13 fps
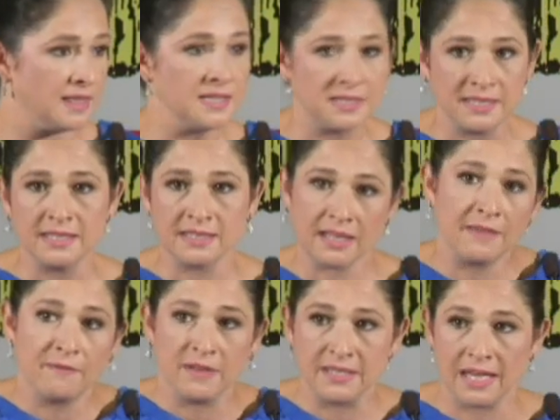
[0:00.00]
This is
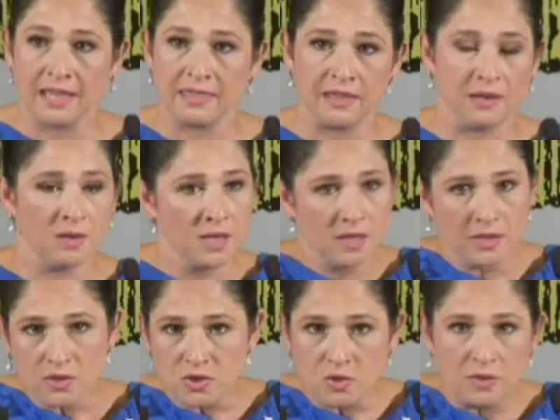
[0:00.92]
life and death in
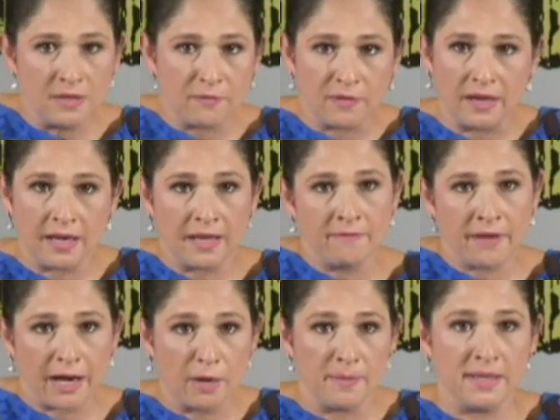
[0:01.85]
two different
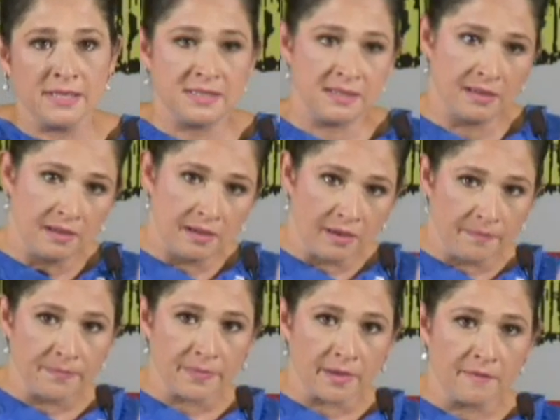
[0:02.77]
environments
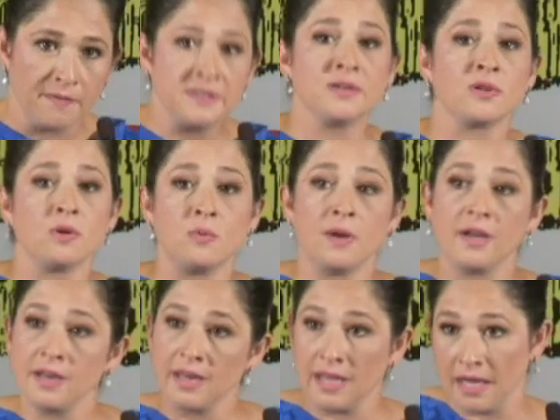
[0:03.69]
a physical
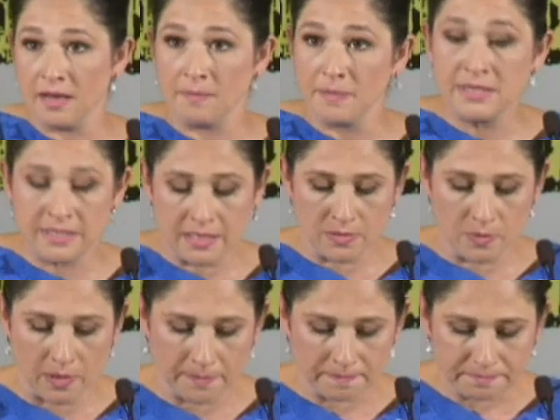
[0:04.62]
one and a business
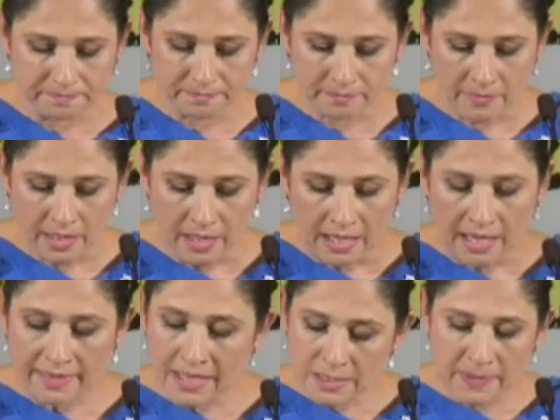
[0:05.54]
one.
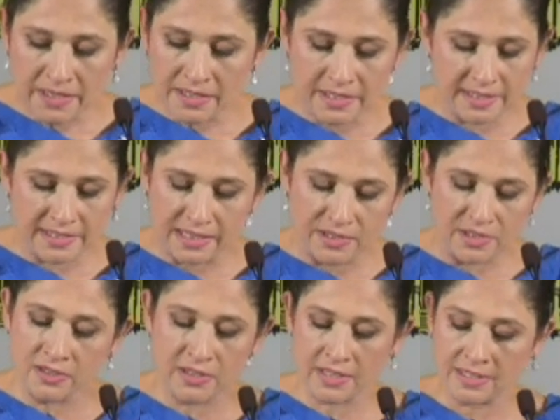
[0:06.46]
And that's because the state
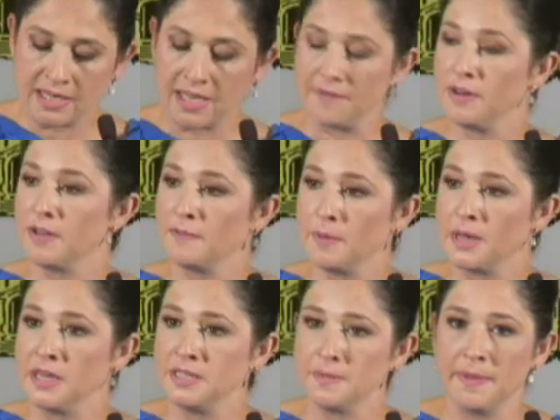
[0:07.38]
still doesn't have enough
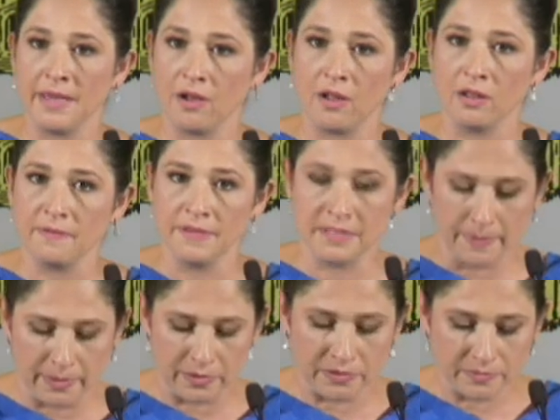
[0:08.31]
money to pay all of its
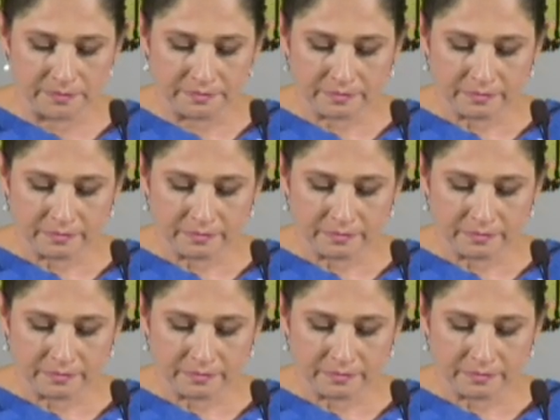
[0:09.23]
bills.